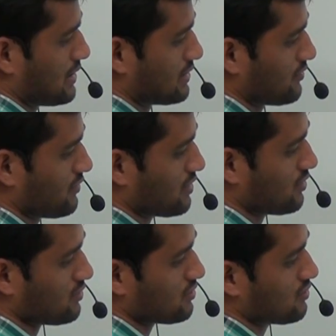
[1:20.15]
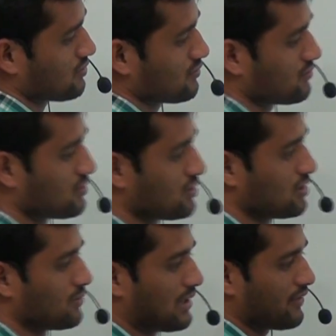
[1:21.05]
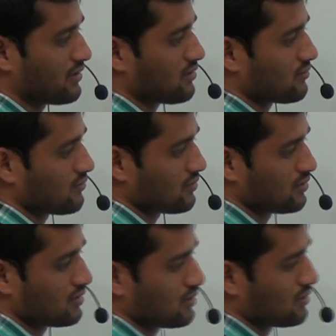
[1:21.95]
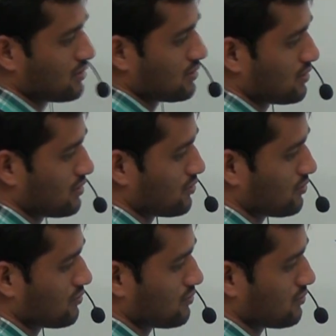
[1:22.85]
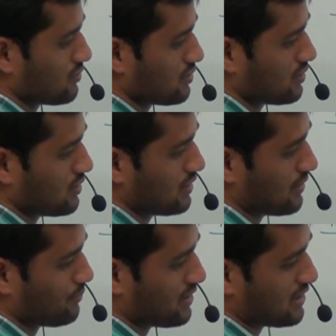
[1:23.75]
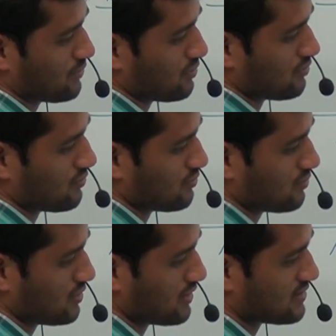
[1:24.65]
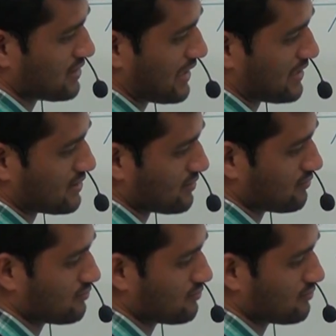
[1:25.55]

Under warehouse you will be having, you know, E M P table. It's a directory.